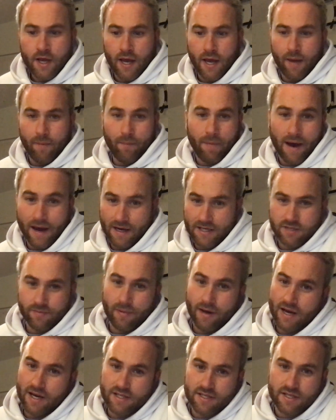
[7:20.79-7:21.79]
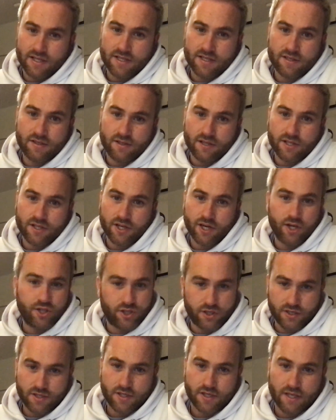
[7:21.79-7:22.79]
It maximises the
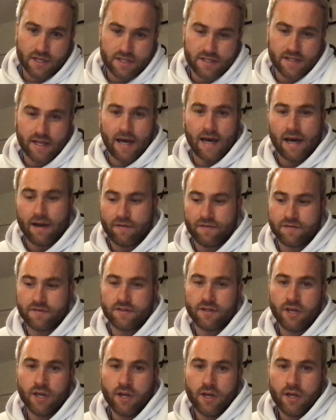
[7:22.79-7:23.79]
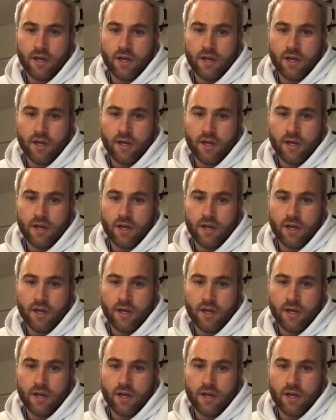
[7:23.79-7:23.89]
surgeons and the staff's